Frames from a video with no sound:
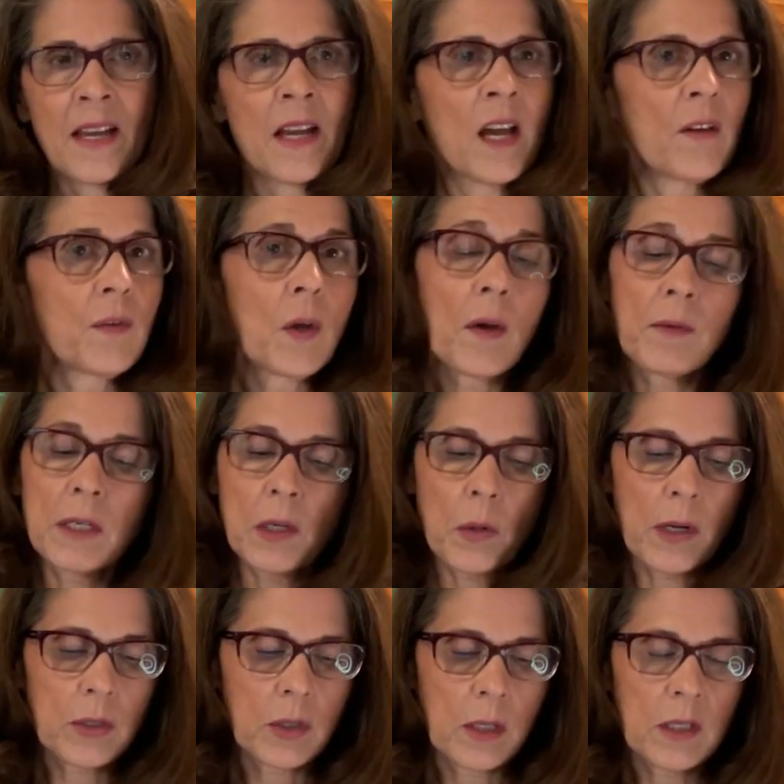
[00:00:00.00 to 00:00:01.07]
If you have any
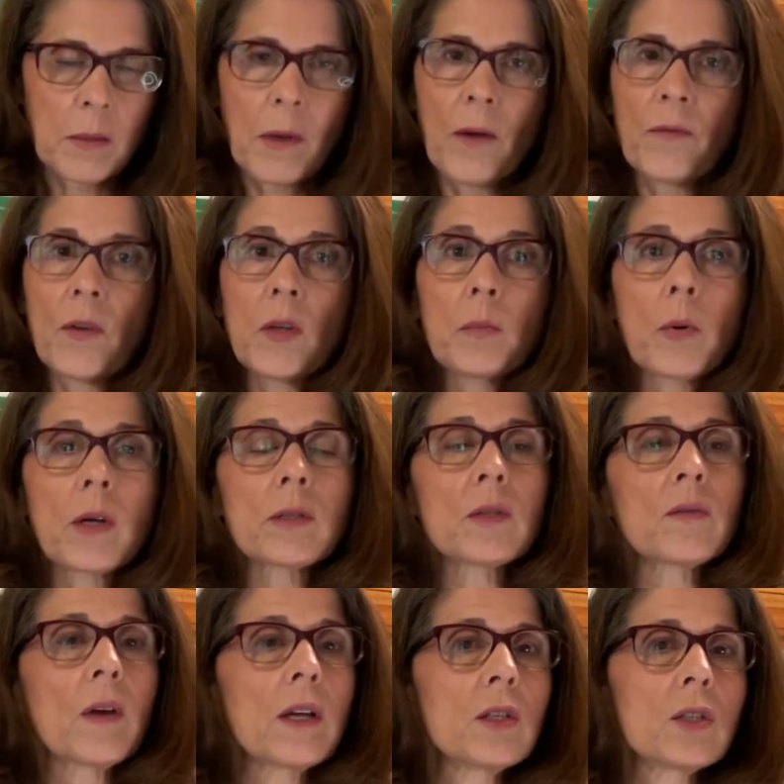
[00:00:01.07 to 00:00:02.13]
questions about food
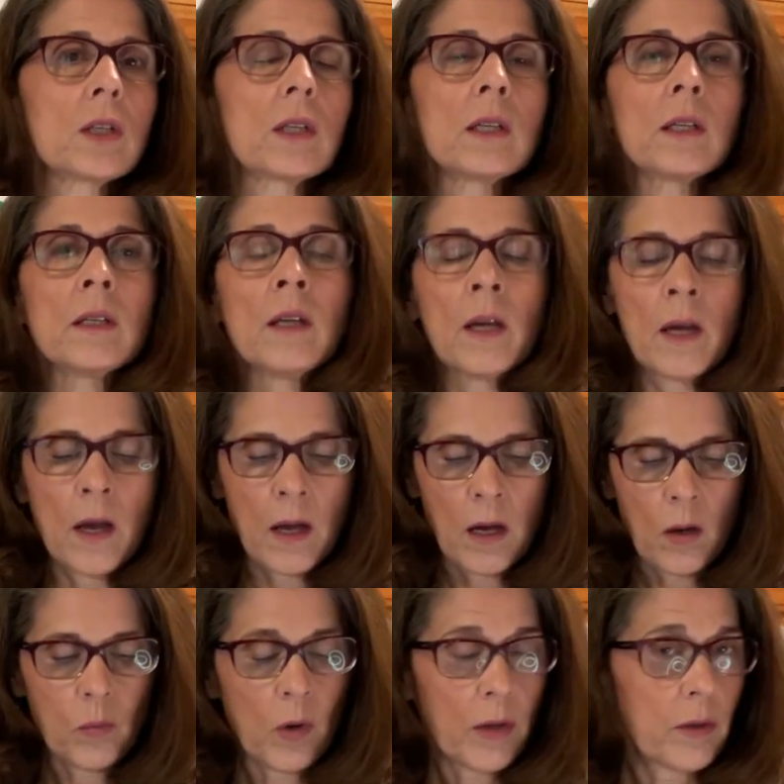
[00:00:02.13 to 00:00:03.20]
preservation,
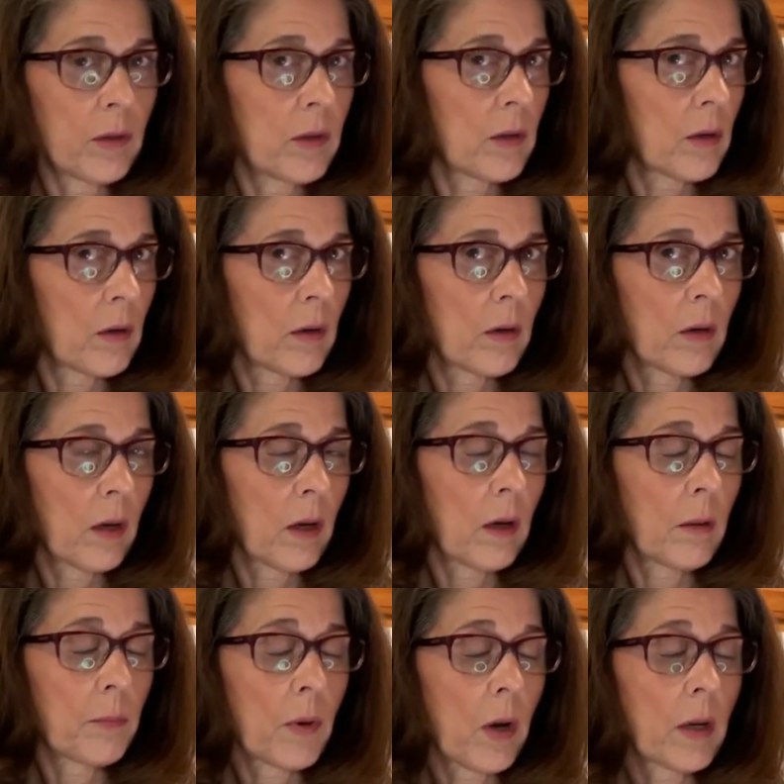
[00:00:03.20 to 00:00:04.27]
whether
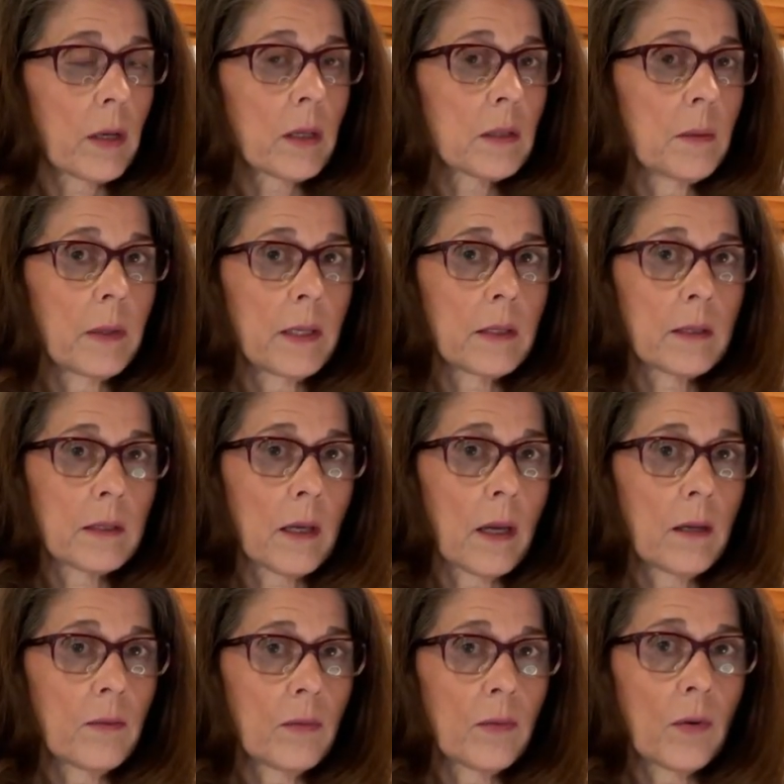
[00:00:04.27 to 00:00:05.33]
your product is
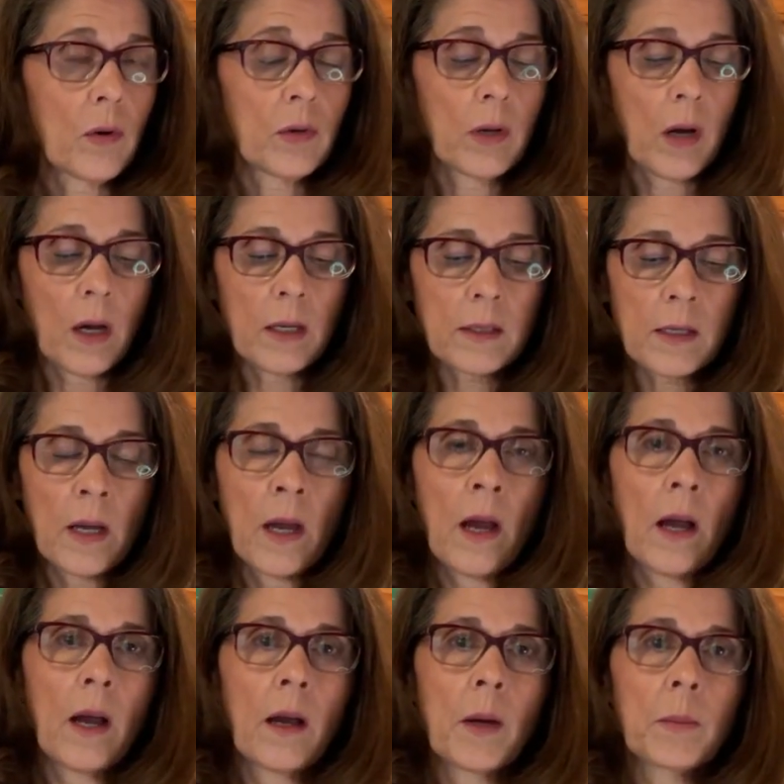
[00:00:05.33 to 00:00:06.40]
safe or not,
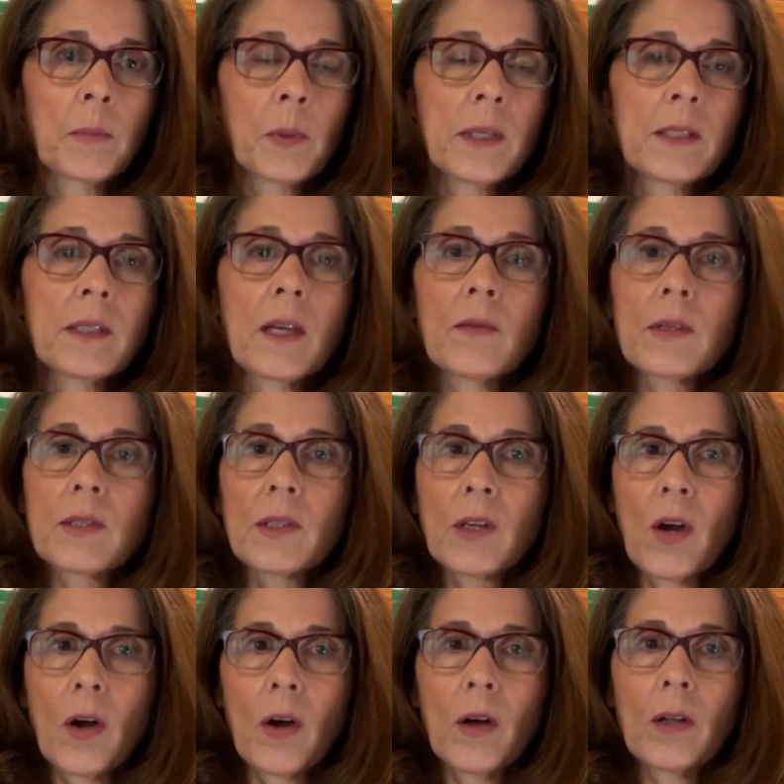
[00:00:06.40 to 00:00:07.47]
please give us a
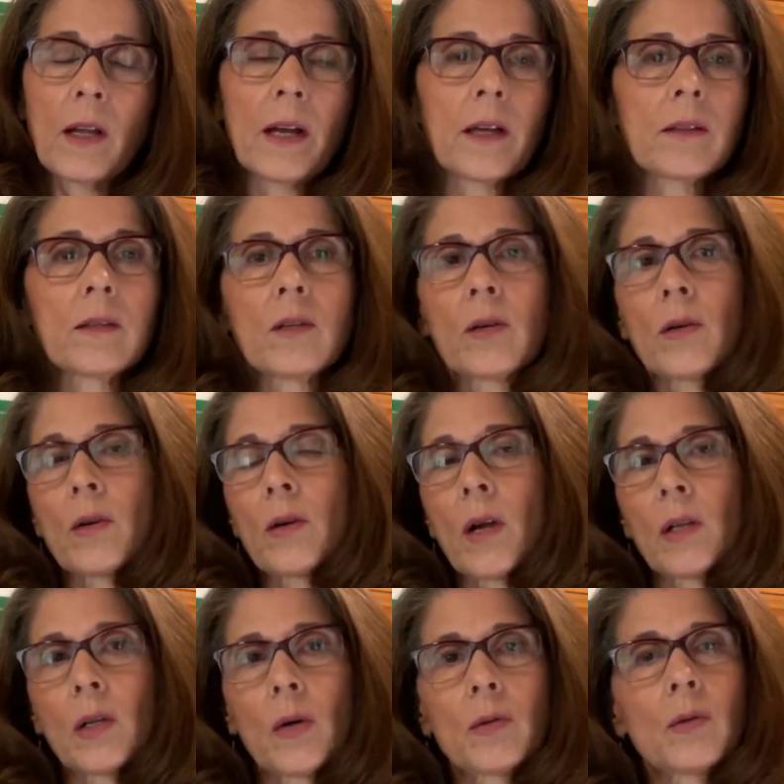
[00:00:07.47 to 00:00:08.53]
call at your
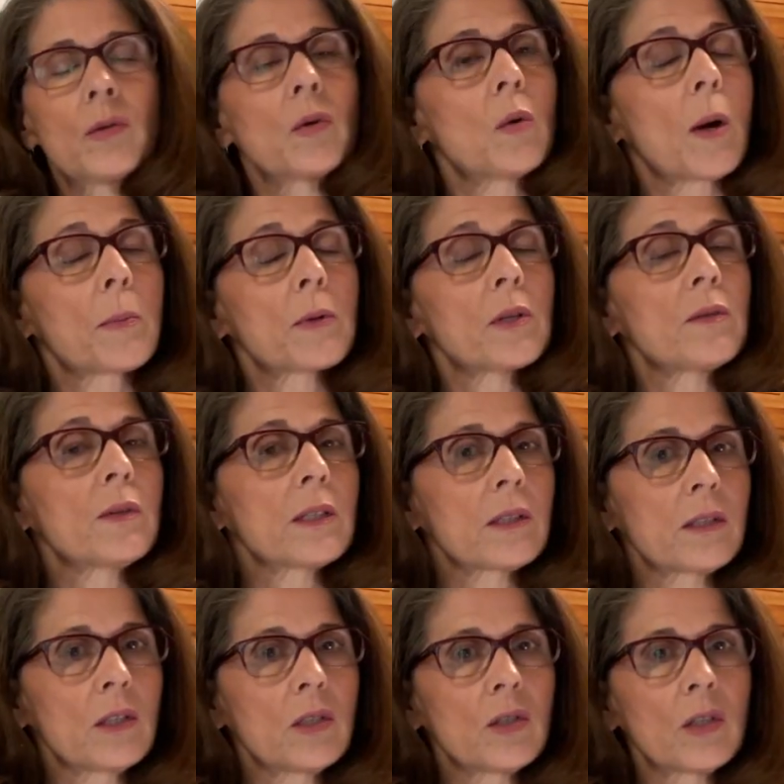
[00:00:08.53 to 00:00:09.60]
local Cooperative
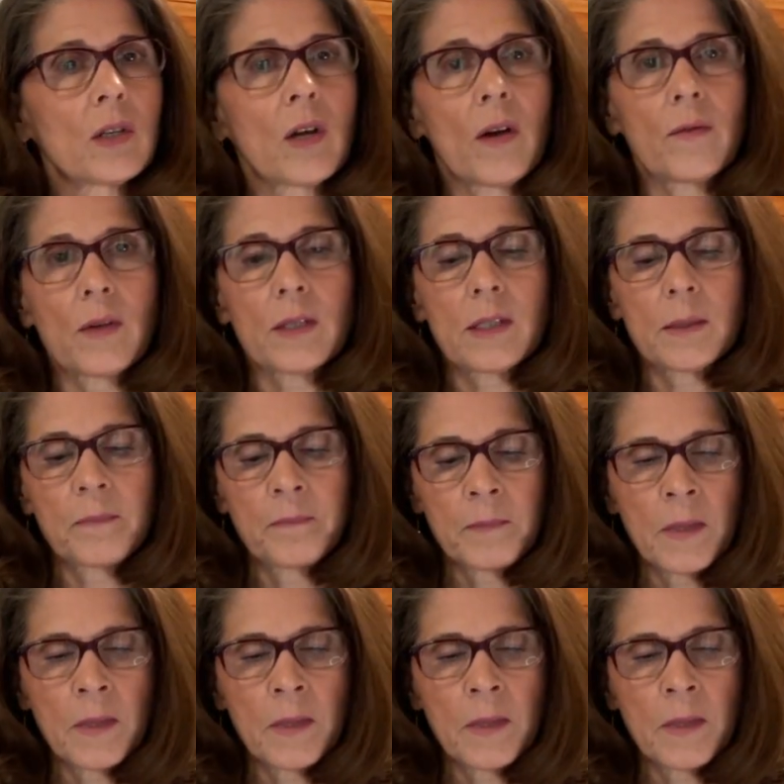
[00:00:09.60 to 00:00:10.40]
Extension office.